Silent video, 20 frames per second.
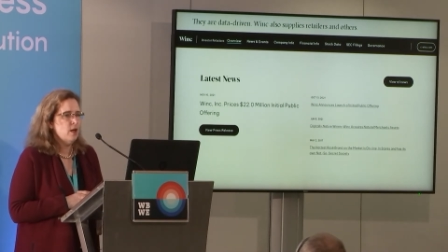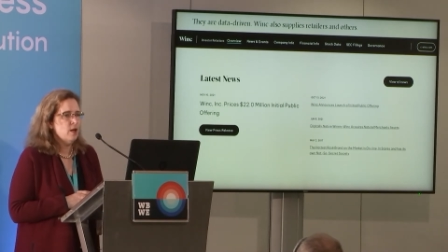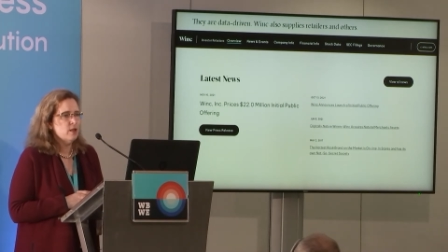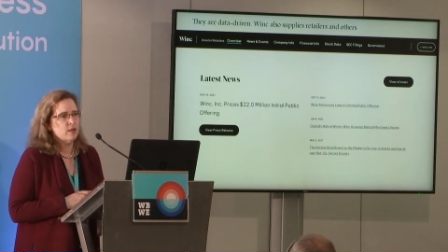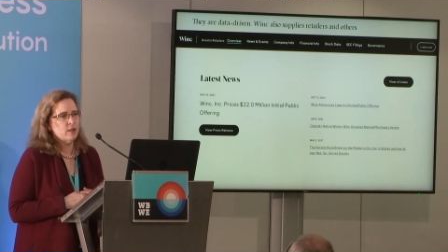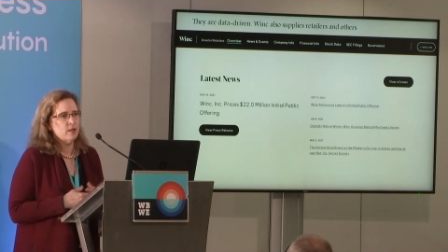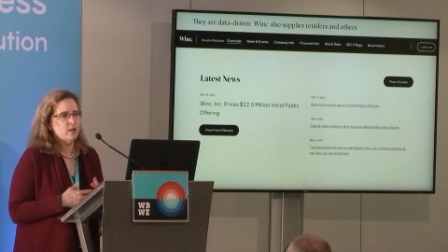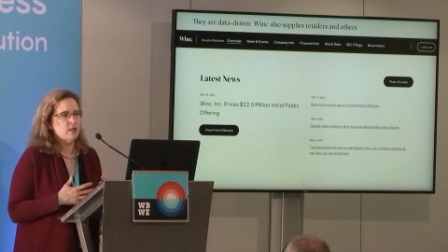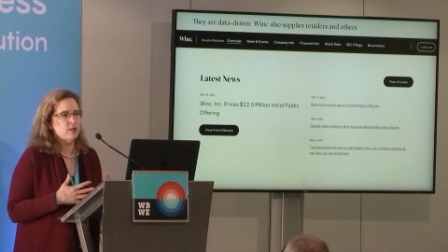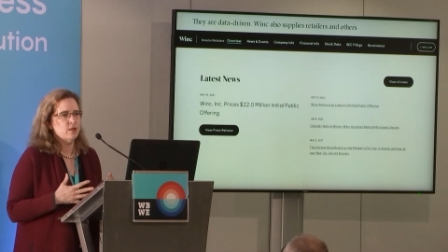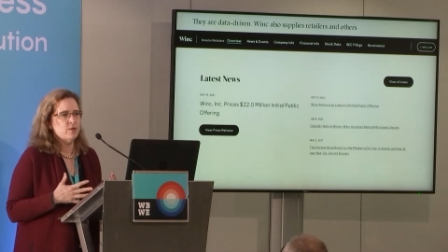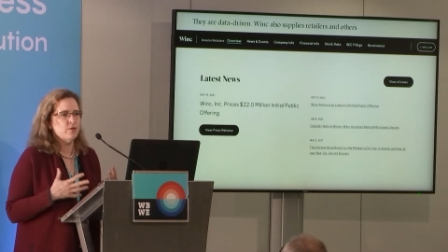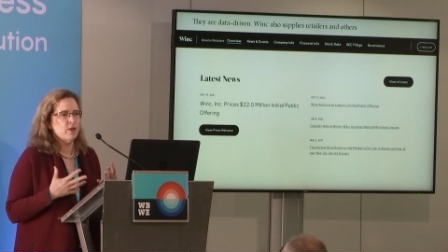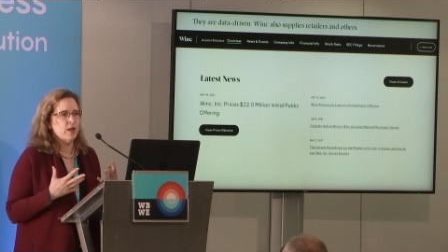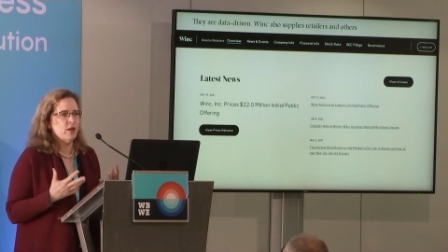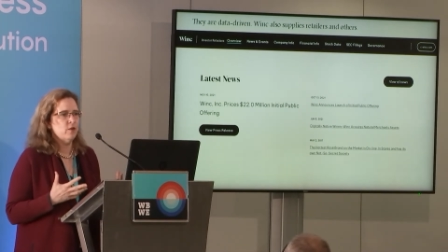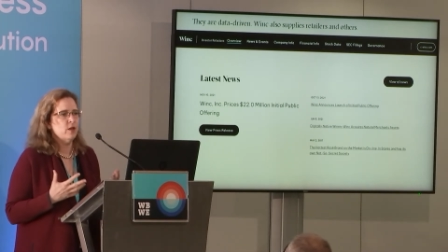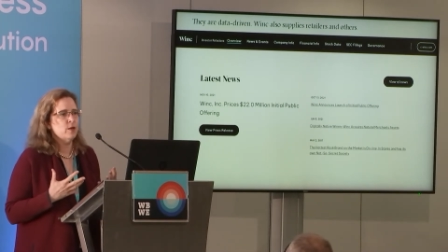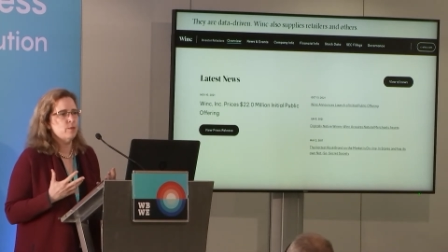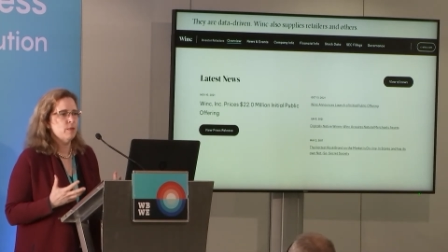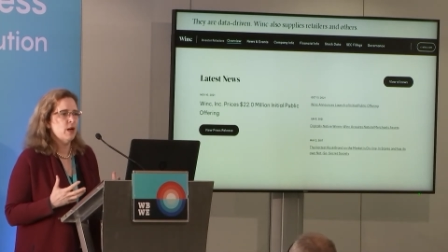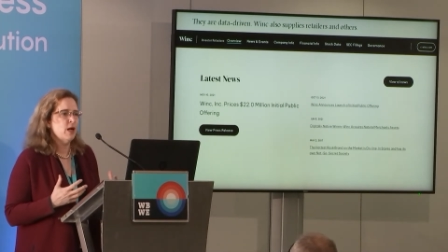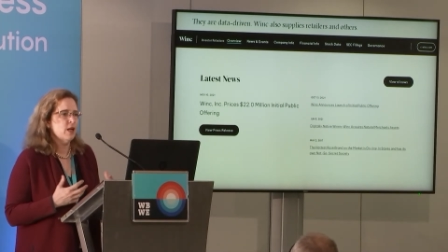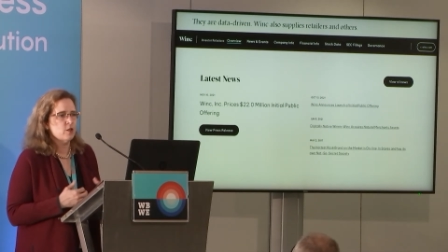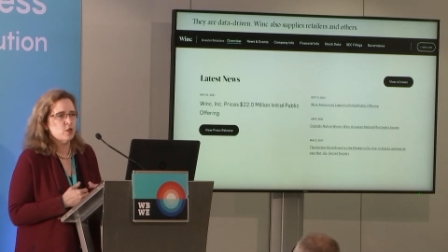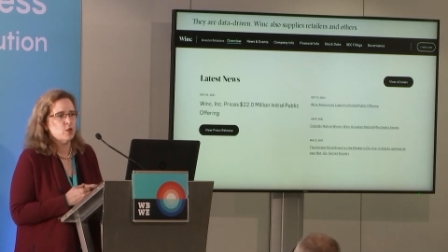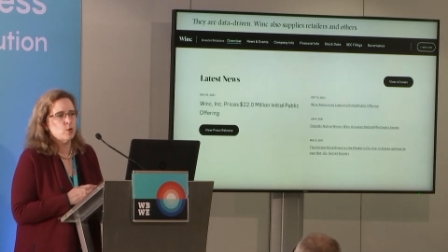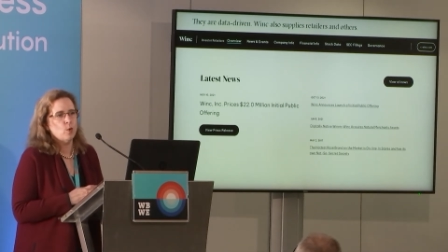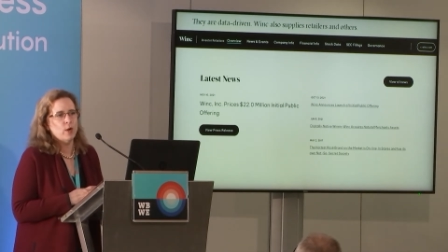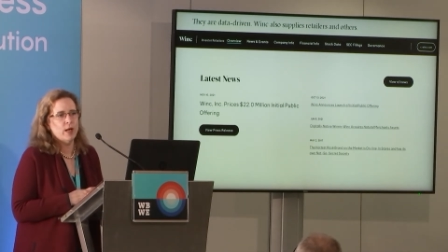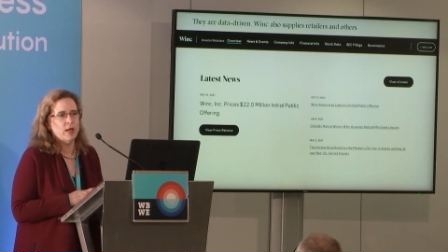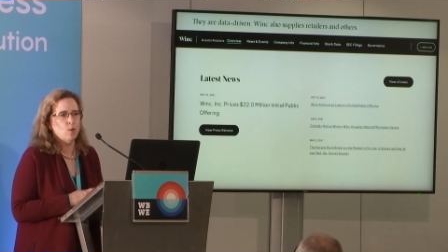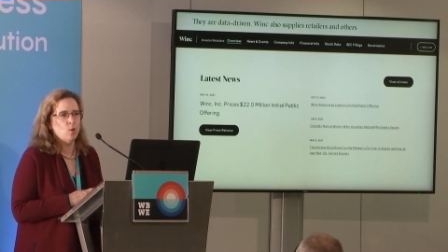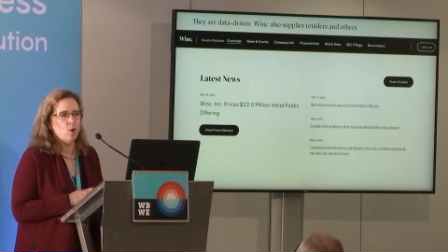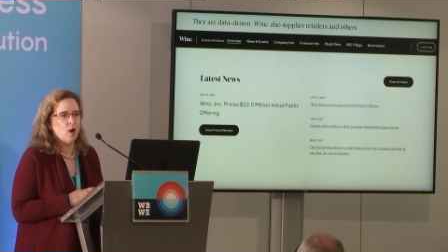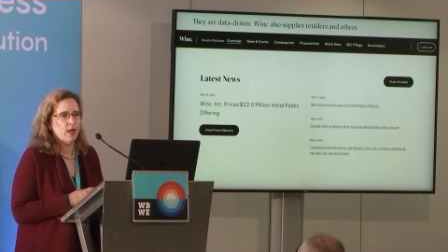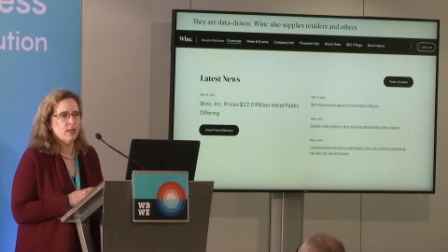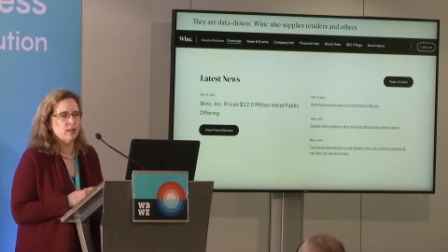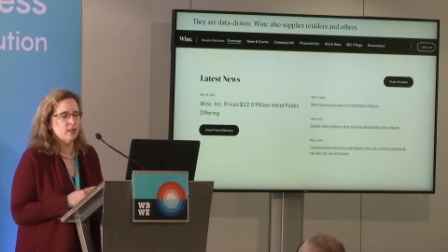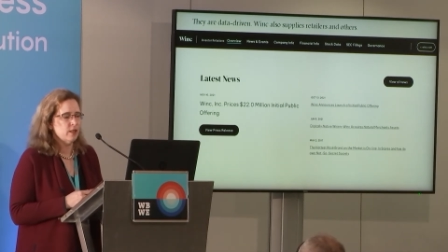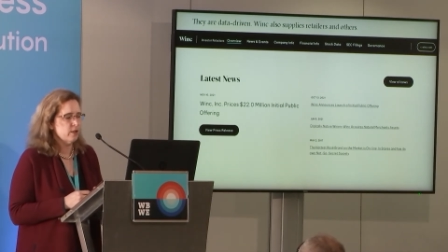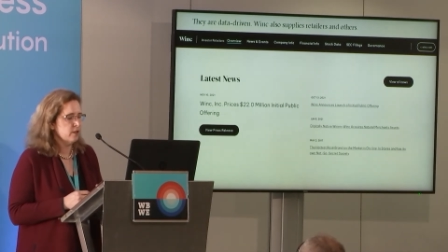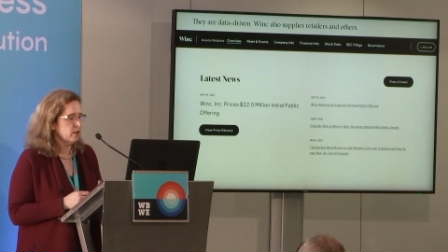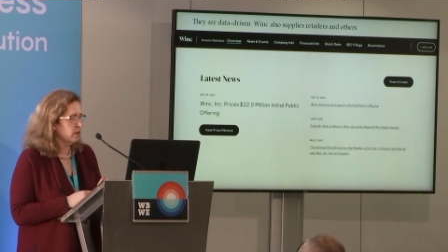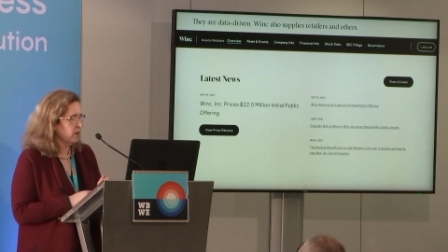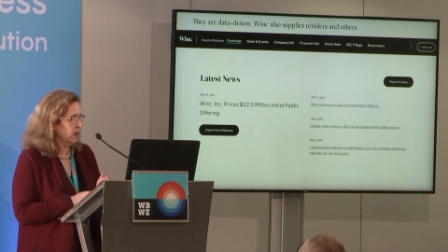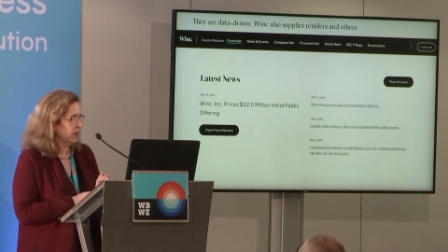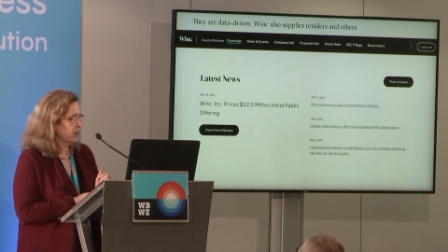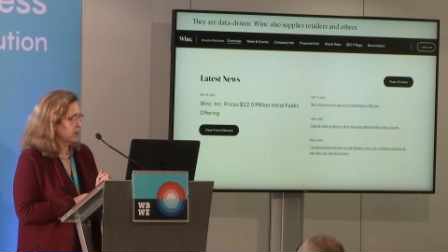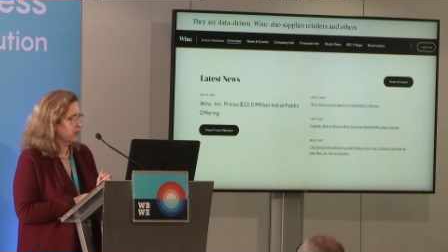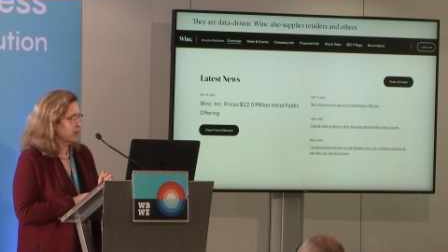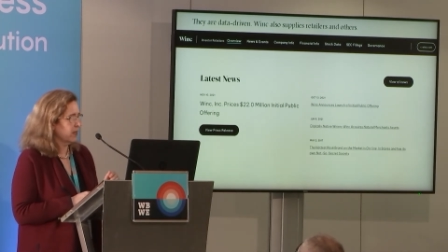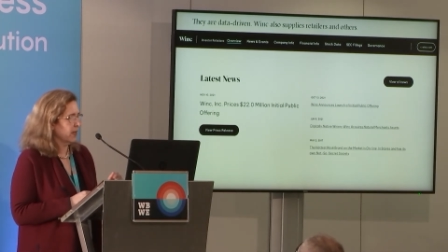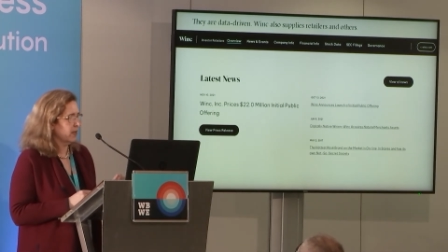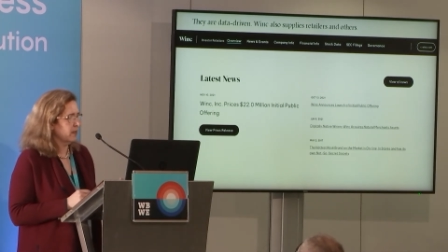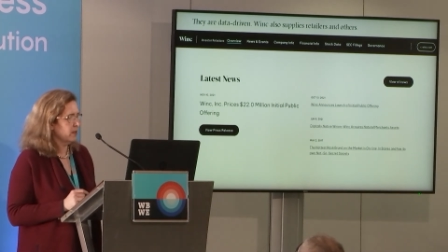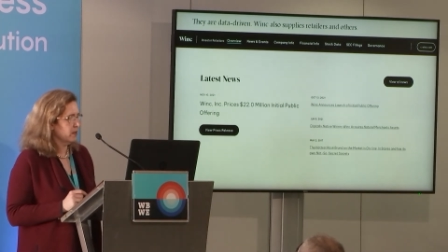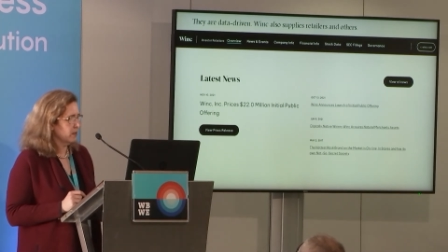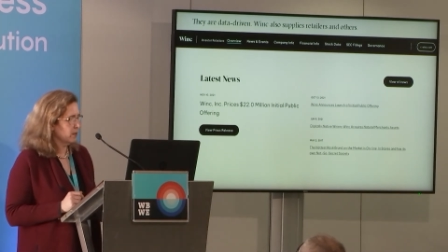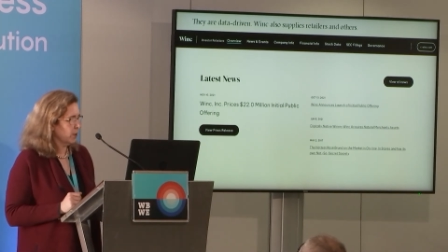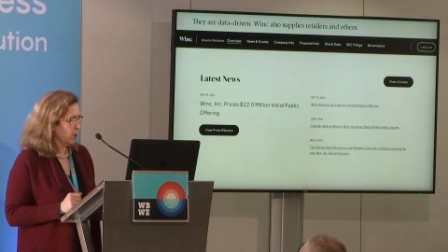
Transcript: So this is very much where wine in the United States is